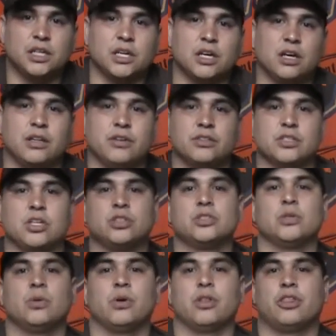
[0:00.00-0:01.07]
There's
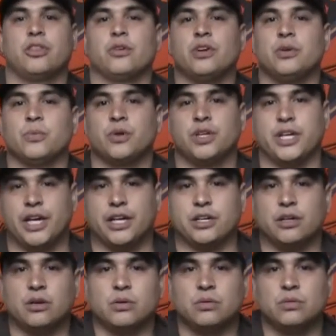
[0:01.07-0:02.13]
also a 31
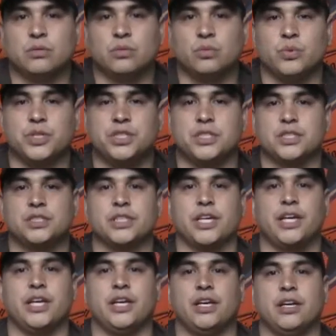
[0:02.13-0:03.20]
Echo, which is
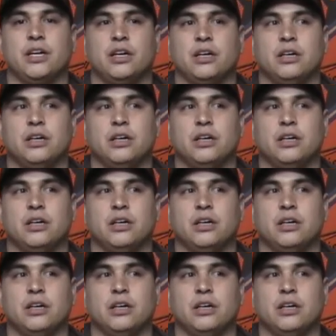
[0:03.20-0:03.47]
a,